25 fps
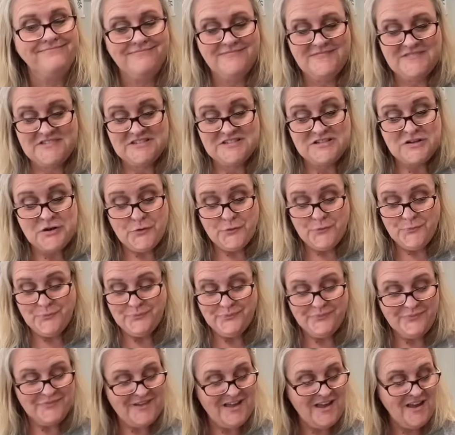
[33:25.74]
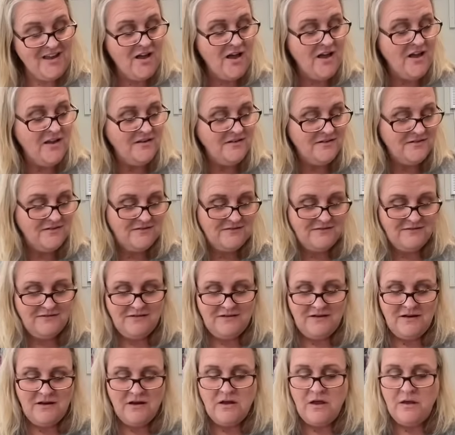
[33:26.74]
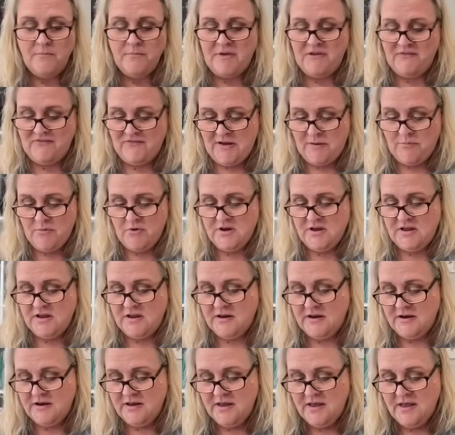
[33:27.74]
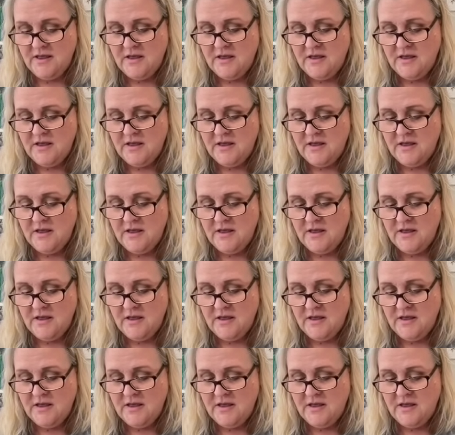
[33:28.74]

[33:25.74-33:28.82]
So I got my fabric in.